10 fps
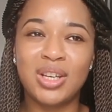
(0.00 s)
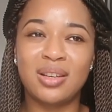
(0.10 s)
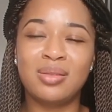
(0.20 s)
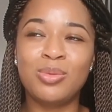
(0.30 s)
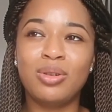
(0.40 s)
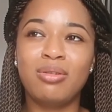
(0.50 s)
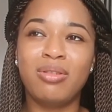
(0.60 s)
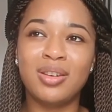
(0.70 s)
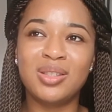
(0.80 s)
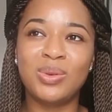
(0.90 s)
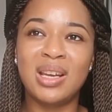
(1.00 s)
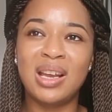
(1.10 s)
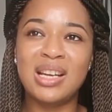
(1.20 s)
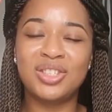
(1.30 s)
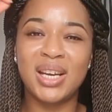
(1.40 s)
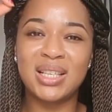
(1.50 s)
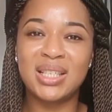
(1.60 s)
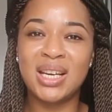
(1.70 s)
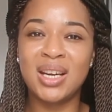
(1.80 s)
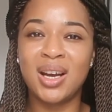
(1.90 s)
like a small crunch when they're
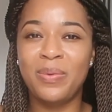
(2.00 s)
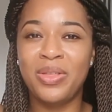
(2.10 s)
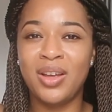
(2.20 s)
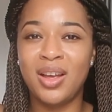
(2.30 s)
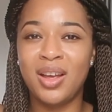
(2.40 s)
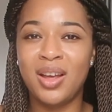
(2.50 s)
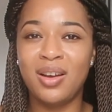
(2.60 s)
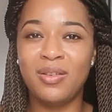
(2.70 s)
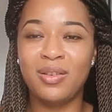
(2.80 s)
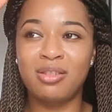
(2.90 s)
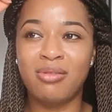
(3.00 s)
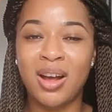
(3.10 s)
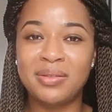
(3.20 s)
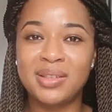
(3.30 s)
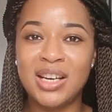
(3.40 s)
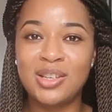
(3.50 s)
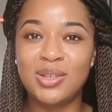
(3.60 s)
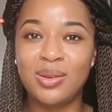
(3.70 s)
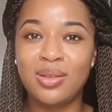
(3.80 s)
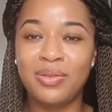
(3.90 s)
injecting the grafts
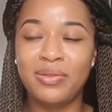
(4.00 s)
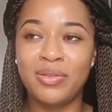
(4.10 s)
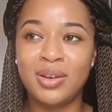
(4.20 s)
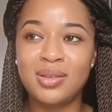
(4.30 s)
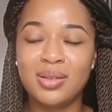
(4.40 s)
into the front.